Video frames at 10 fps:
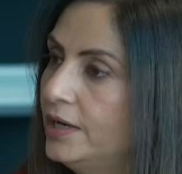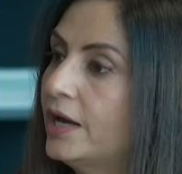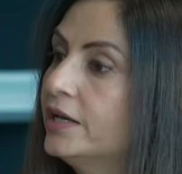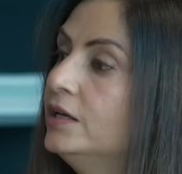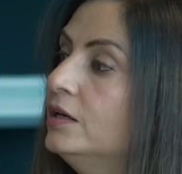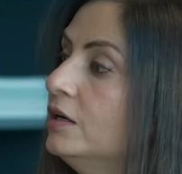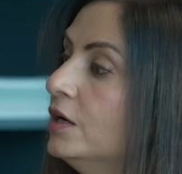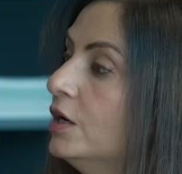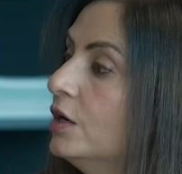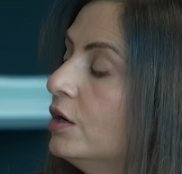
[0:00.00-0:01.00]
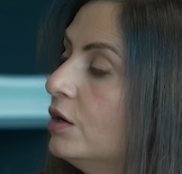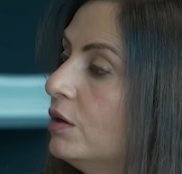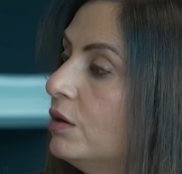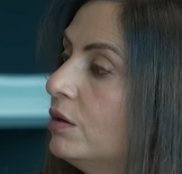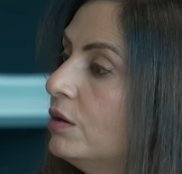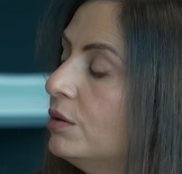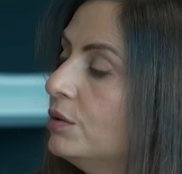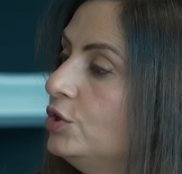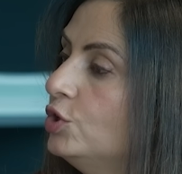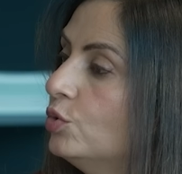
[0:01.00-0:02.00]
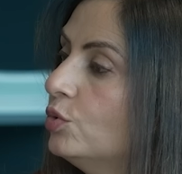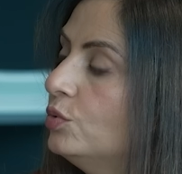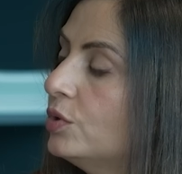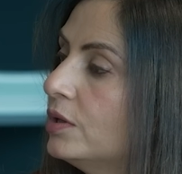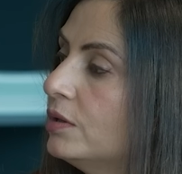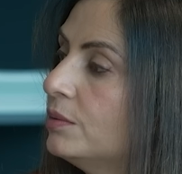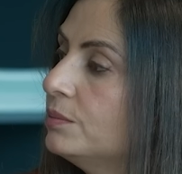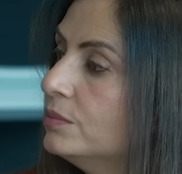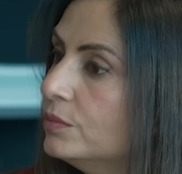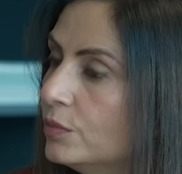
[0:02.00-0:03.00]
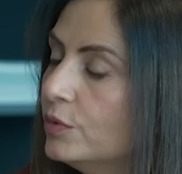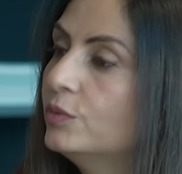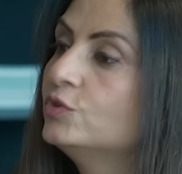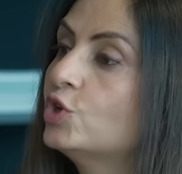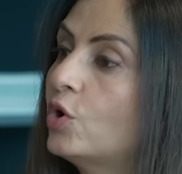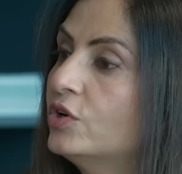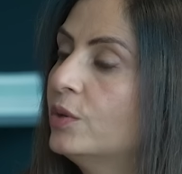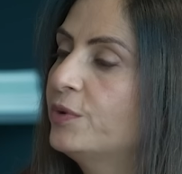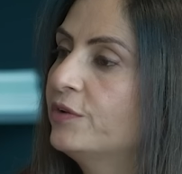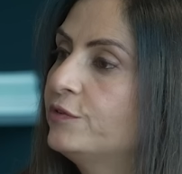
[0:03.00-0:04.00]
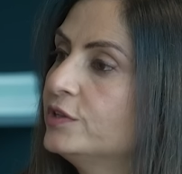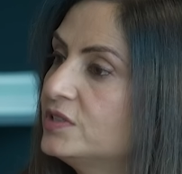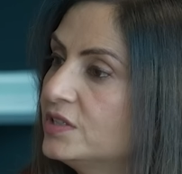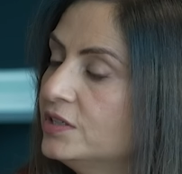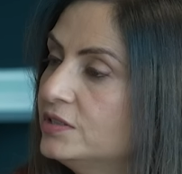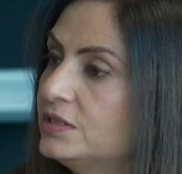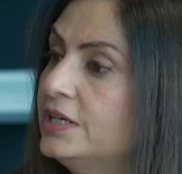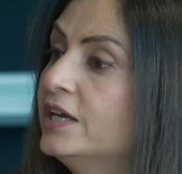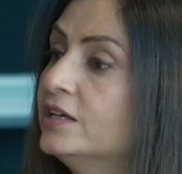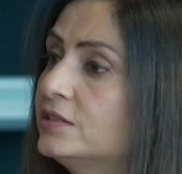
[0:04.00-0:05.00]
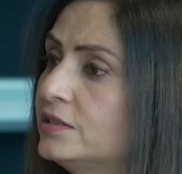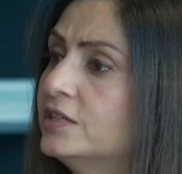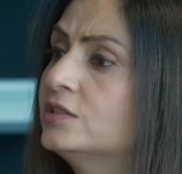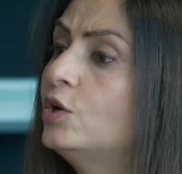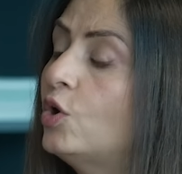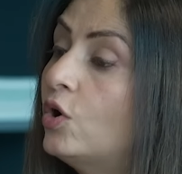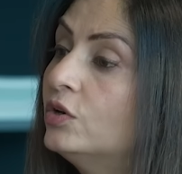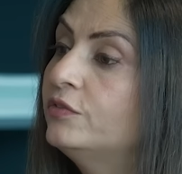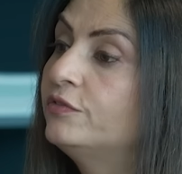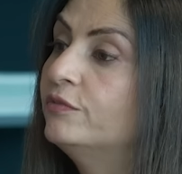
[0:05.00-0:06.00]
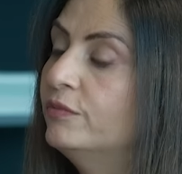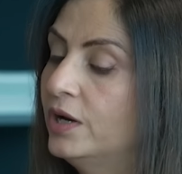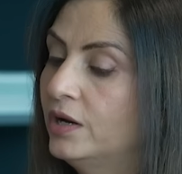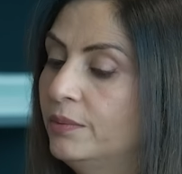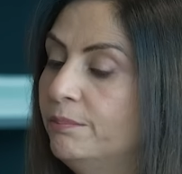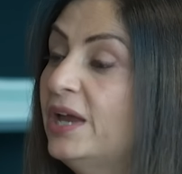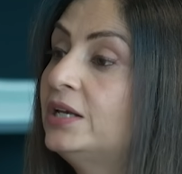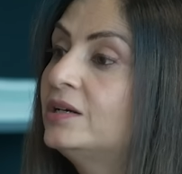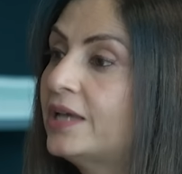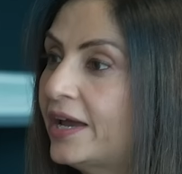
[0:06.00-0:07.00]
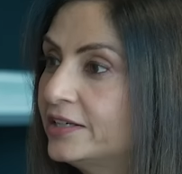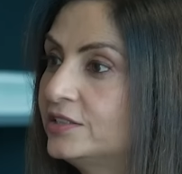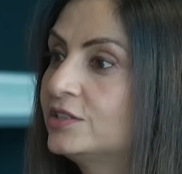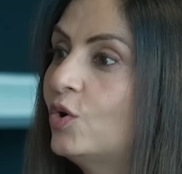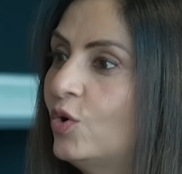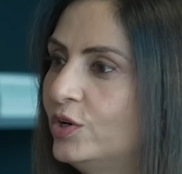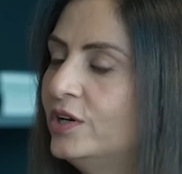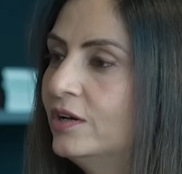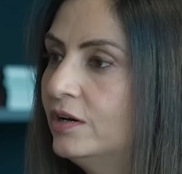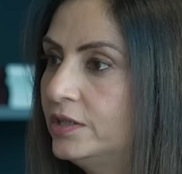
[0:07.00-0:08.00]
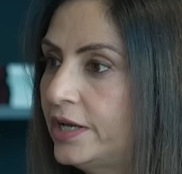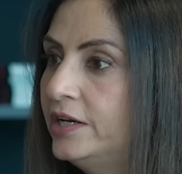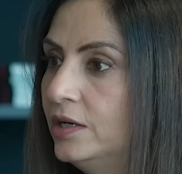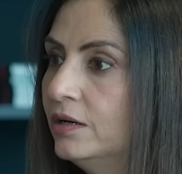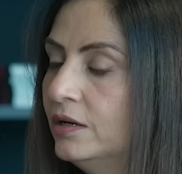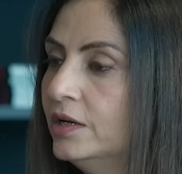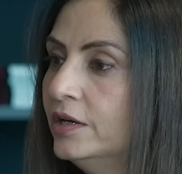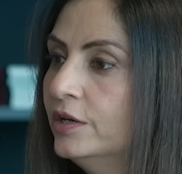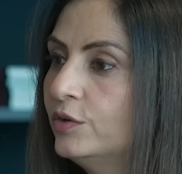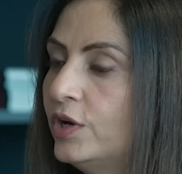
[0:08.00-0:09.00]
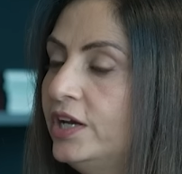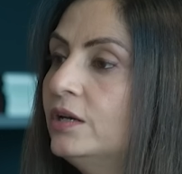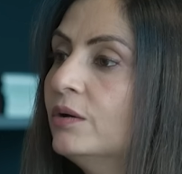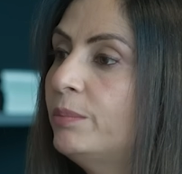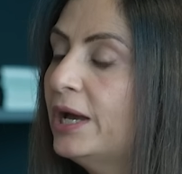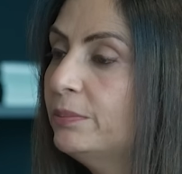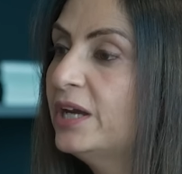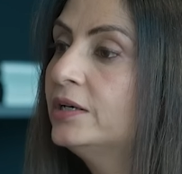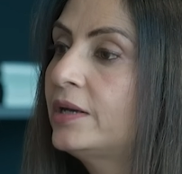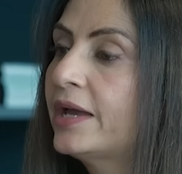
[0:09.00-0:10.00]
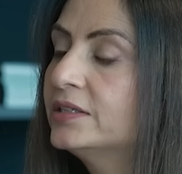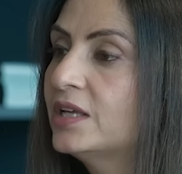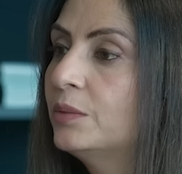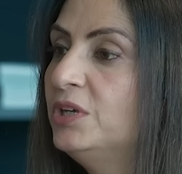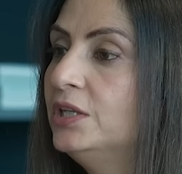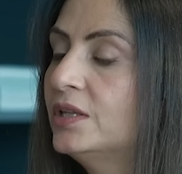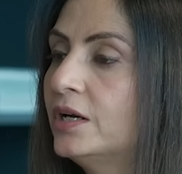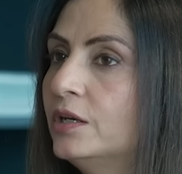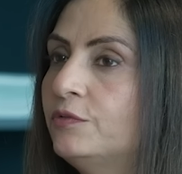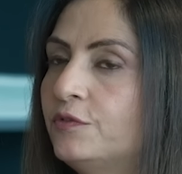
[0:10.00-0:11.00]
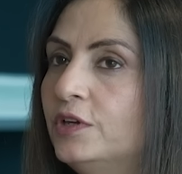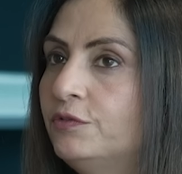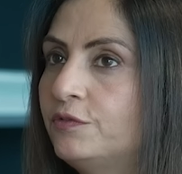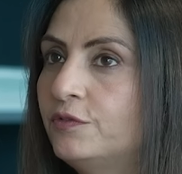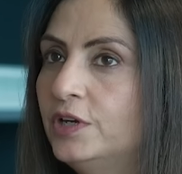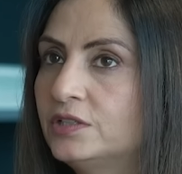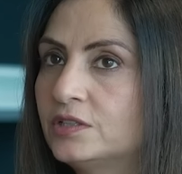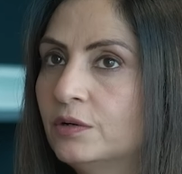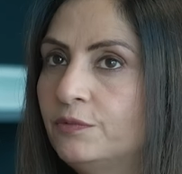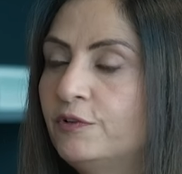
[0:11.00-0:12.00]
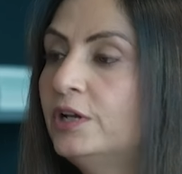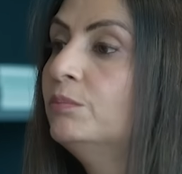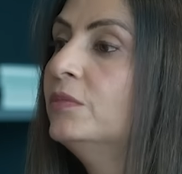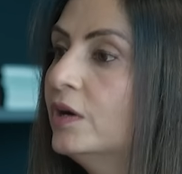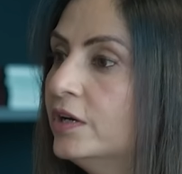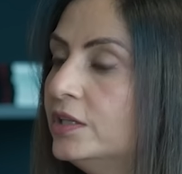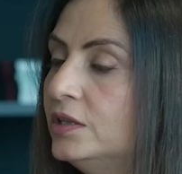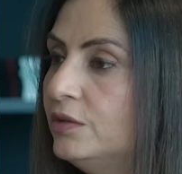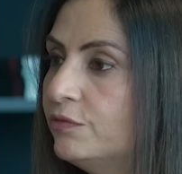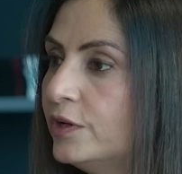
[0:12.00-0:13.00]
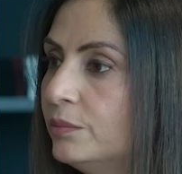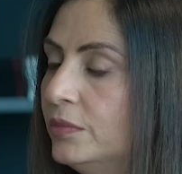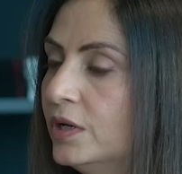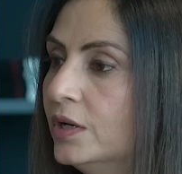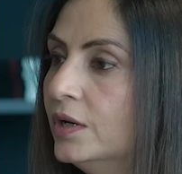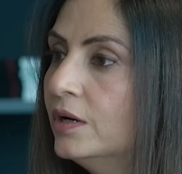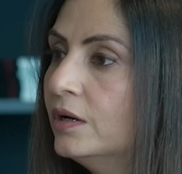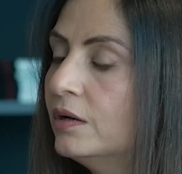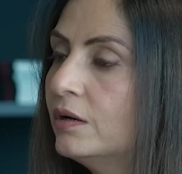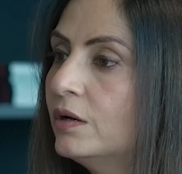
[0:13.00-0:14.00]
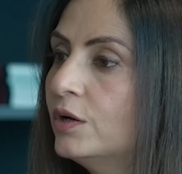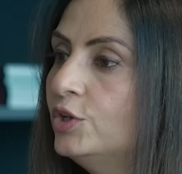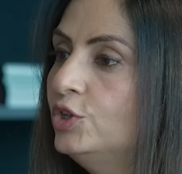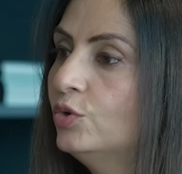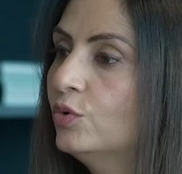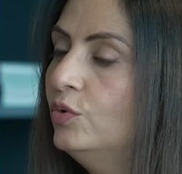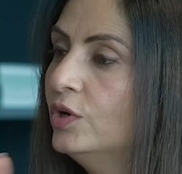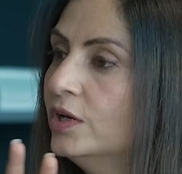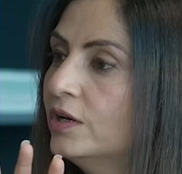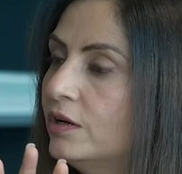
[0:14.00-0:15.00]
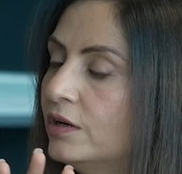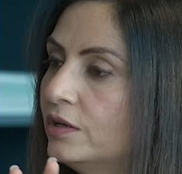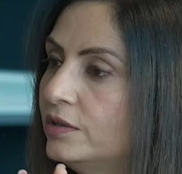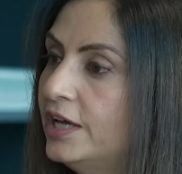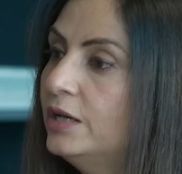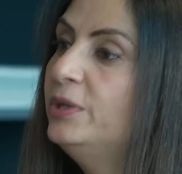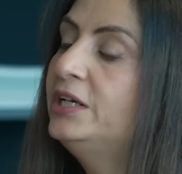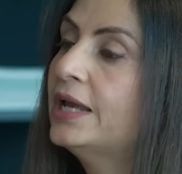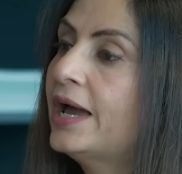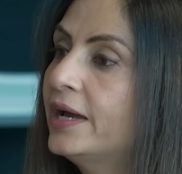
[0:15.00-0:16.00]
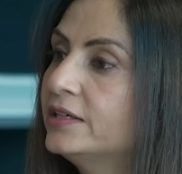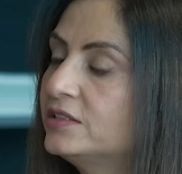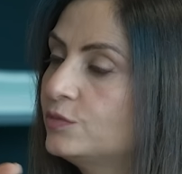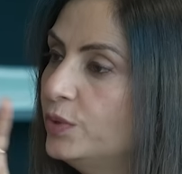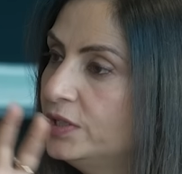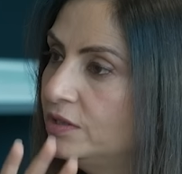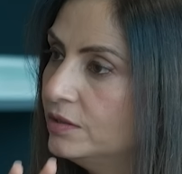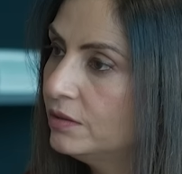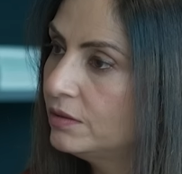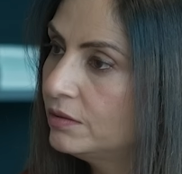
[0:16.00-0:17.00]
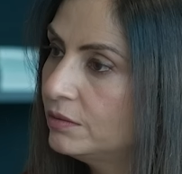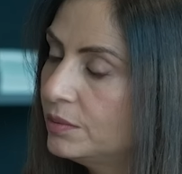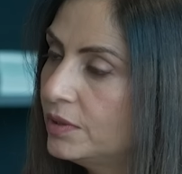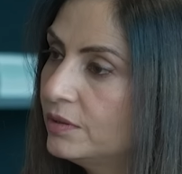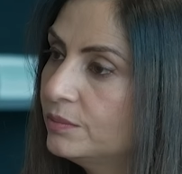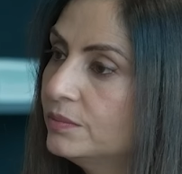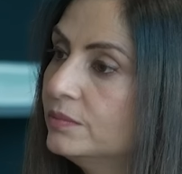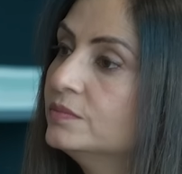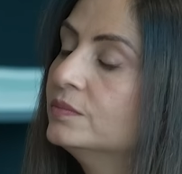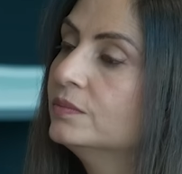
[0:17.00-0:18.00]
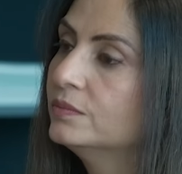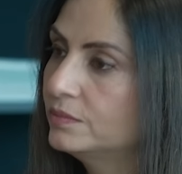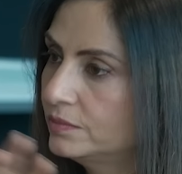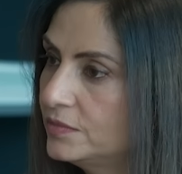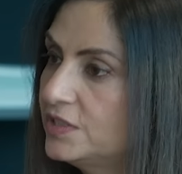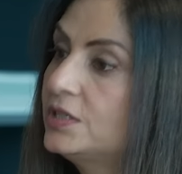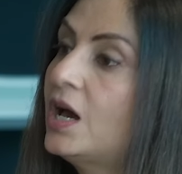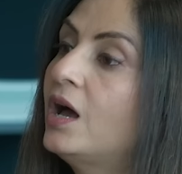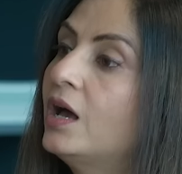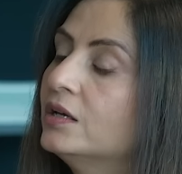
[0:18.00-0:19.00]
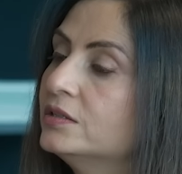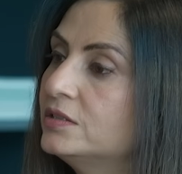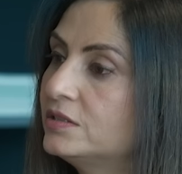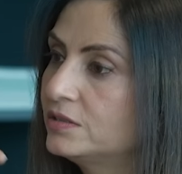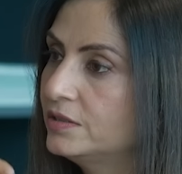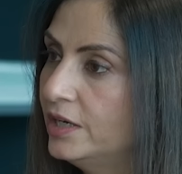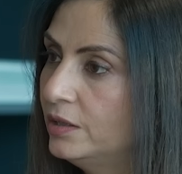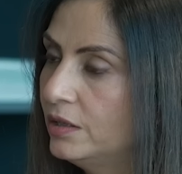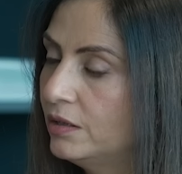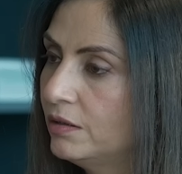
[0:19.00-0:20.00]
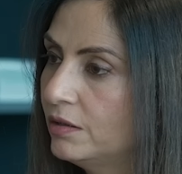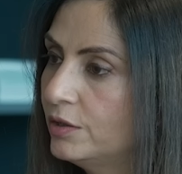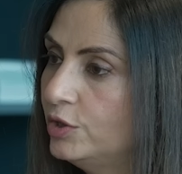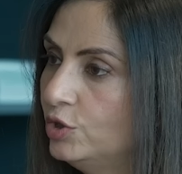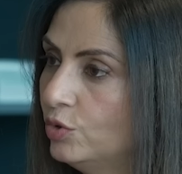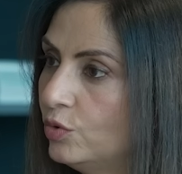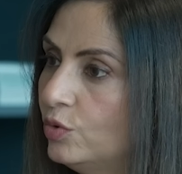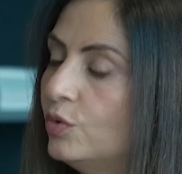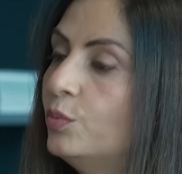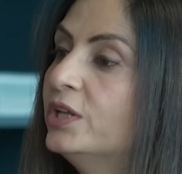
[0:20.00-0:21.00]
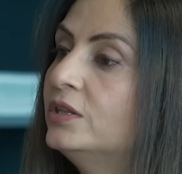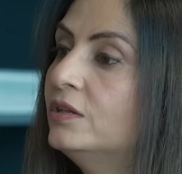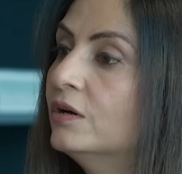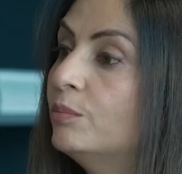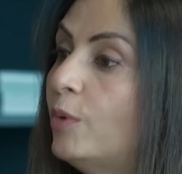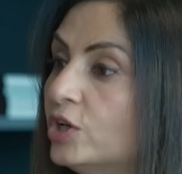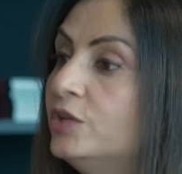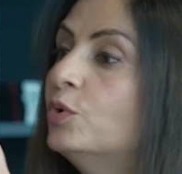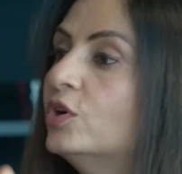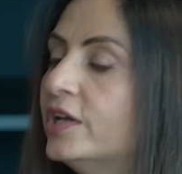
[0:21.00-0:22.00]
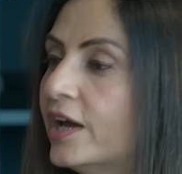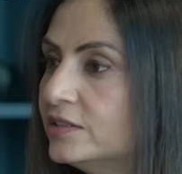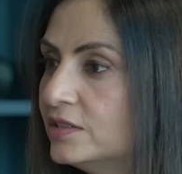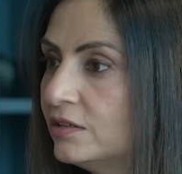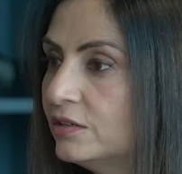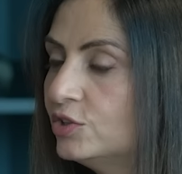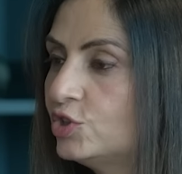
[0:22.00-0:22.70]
aligned mm. Uh, you know, um, genre preferences, mm. taste. There's a mm. lot of uh, meta tags mm. on a title, mm. right? By meta tags, I mean that if if it's a film, a mm. Hindi film, mm. uh, you know, uh, there'll be tags with uh, um, stars. They'll you know with Bollywood as a